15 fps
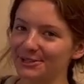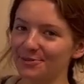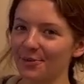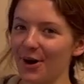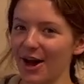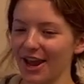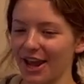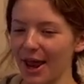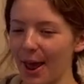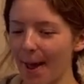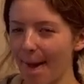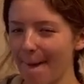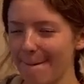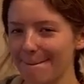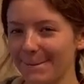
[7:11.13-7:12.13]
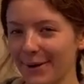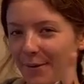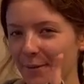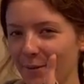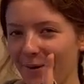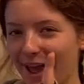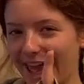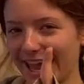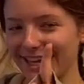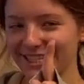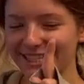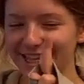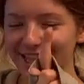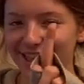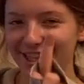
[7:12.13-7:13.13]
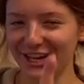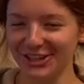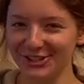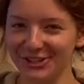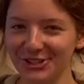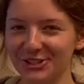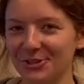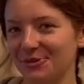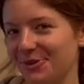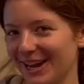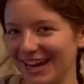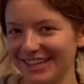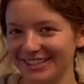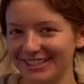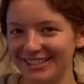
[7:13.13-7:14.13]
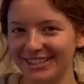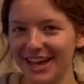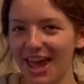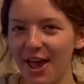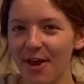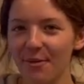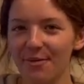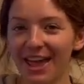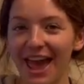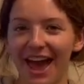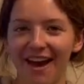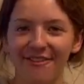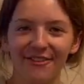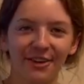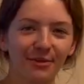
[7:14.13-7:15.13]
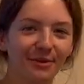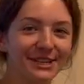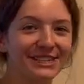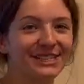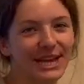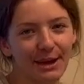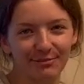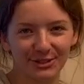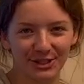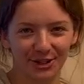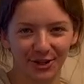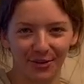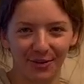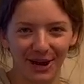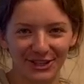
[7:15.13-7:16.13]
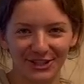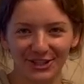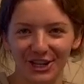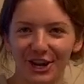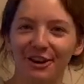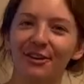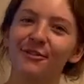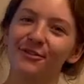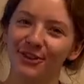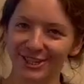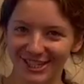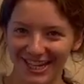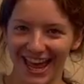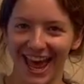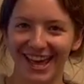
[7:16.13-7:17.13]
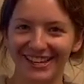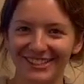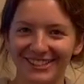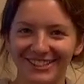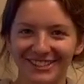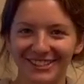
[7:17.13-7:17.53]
won. But wait, there's a twist. We have a redemption question for Tess.